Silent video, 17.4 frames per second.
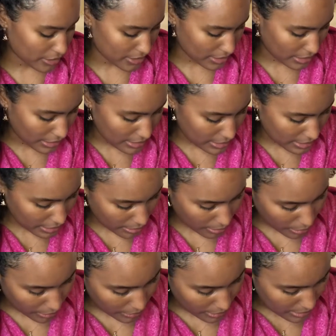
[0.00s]
And I did it
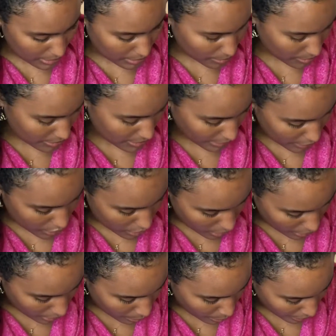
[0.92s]
on this little section
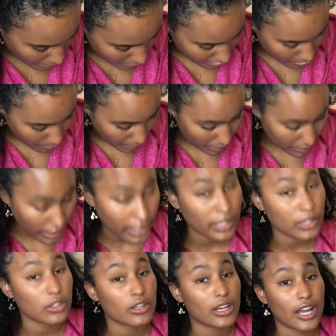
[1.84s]
on the back of my leg, and
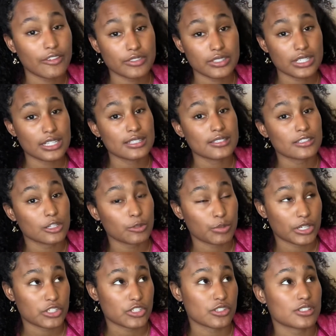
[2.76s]
I'll have to insert
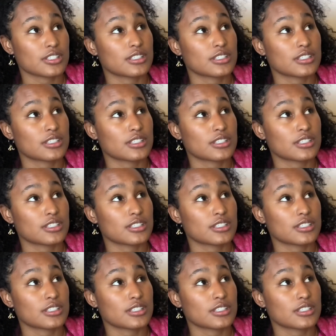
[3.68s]
pictures.